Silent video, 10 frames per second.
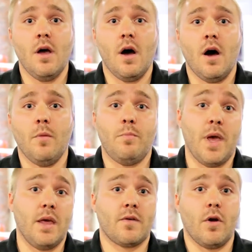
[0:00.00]
uh,
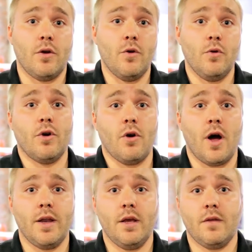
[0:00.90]
based on who your
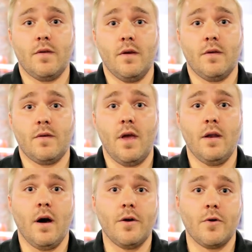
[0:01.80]
audience is
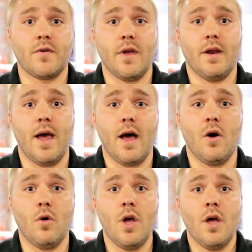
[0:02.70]
and understand how